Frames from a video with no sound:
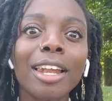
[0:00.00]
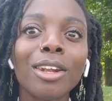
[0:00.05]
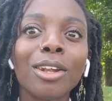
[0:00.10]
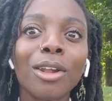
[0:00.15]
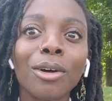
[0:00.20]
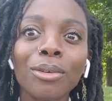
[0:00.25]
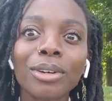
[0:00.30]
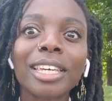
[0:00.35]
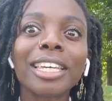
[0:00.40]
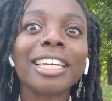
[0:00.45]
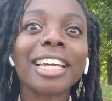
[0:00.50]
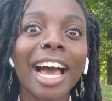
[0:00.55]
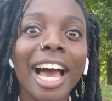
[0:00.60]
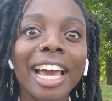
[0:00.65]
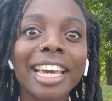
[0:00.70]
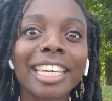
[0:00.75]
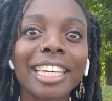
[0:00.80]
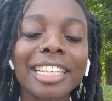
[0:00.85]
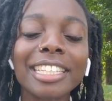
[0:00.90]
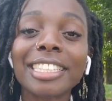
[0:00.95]
low-key,
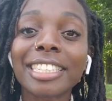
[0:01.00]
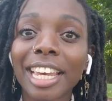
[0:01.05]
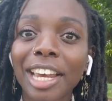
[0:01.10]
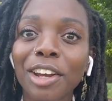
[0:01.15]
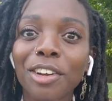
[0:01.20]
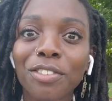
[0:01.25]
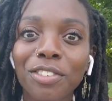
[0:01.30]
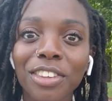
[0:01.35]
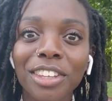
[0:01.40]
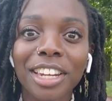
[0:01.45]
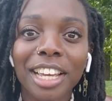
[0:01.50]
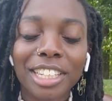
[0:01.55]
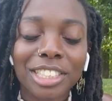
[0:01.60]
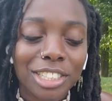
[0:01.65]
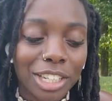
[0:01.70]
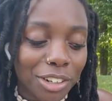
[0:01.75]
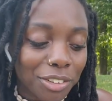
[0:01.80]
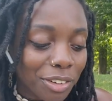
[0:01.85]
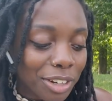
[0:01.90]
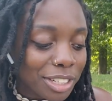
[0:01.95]
high-key scared for the next
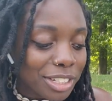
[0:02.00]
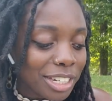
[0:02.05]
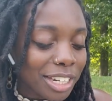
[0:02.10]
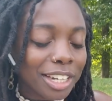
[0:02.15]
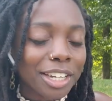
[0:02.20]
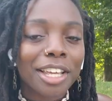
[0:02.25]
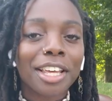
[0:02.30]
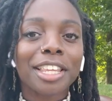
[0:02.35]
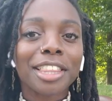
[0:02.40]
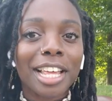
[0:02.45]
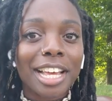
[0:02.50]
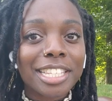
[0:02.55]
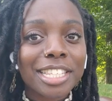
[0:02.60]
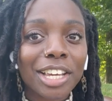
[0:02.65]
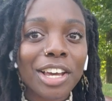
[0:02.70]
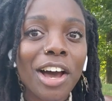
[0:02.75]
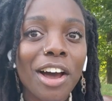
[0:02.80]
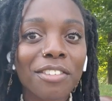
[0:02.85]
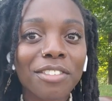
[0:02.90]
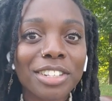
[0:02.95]
generation. That's a
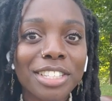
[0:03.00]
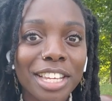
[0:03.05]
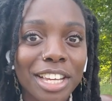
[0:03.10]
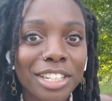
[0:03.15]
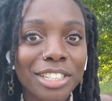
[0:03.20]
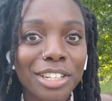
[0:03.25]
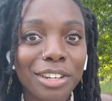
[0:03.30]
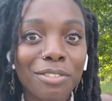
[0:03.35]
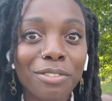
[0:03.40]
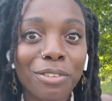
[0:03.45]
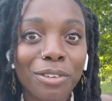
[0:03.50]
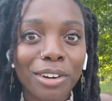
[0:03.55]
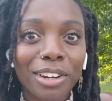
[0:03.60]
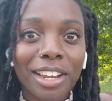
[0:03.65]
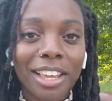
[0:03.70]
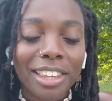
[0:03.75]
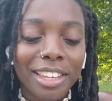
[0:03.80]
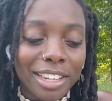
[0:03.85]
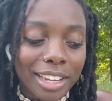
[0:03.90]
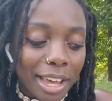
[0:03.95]
conversation for
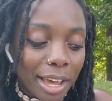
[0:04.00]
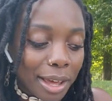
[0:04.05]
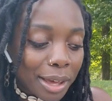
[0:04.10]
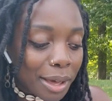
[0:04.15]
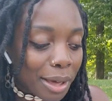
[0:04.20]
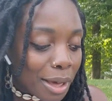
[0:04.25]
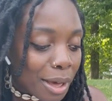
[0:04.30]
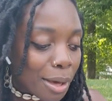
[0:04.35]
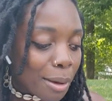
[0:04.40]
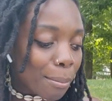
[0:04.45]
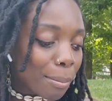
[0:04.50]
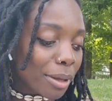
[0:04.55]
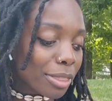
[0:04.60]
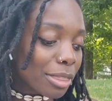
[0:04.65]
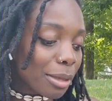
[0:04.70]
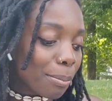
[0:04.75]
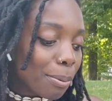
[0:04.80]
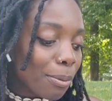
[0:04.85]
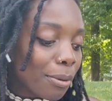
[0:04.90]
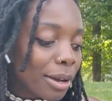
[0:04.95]
another day. But
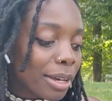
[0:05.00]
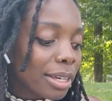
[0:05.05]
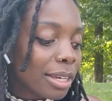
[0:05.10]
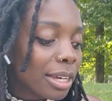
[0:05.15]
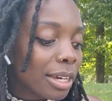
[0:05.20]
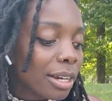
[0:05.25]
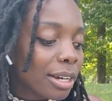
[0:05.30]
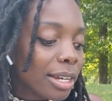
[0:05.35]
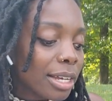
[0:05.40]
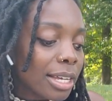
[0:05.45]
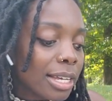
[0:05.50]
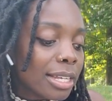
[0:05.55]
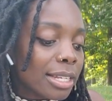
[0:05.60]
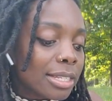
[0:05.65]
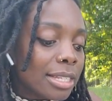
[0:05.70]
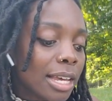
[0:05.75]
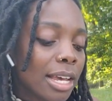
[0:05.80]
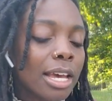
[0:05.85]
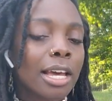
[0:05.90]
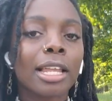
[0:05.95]
the point here
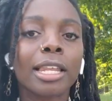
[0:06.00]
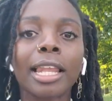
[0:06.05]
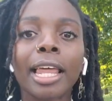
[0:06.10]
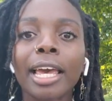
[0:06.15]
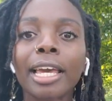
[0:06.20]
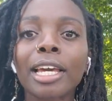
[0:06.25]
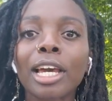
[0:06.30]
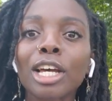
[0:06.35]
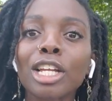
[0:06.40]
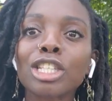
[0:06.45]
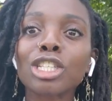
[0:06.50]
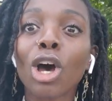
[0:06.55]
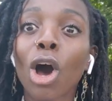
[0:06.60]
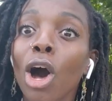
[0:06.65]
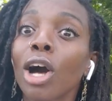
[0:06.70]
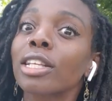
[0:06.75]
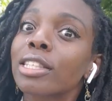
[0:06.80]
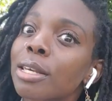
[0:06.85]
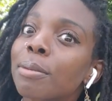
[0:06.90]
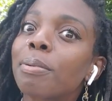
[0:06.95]
is, like,
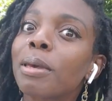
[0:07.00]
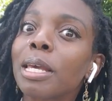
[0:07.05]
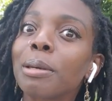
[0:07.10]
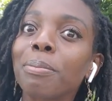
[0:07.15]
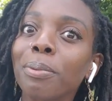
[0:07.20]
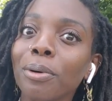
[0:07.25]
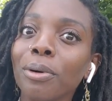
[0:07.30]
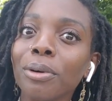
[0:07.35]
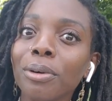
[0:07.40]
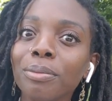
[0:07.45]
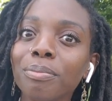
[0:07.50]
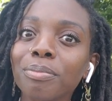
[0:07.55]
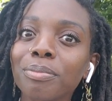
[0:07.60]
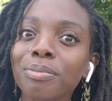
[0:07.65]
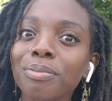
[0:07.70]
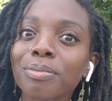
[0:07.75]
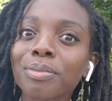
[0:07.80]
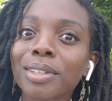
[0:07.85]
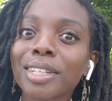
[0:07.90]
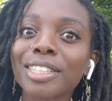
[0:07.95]
talk to people.
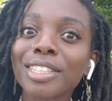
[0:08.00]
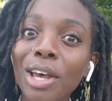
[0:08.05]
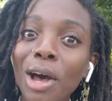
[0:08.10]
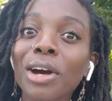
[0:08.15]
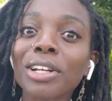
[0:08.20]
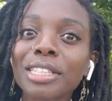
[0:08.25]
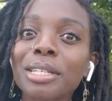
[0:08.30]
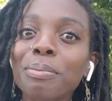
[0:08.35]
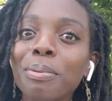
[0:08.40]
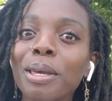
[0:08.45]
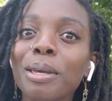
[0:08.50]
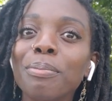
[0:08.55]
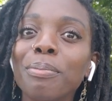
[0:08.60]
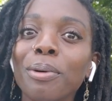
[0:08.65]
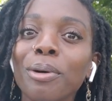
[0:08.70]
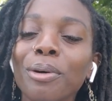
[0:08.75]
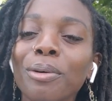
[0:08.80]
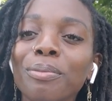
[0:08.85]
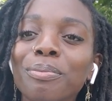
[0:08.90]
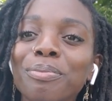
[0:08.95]
Talk to
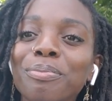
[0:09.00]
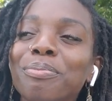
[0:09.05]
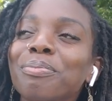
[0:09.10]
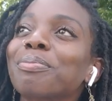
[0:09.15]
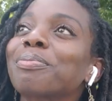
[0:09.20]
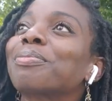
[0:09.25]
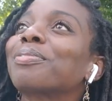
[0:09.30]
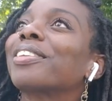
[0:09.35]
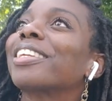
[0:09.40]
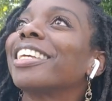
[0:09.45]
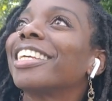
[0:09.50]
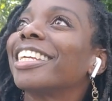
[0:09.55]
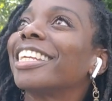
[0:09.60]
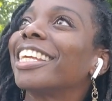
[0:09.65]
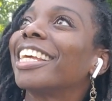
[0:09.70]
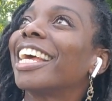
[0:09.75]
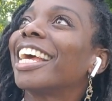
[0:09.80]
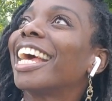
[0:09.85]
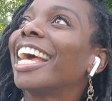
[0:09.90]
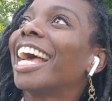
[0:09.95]
people. Yes. Hi.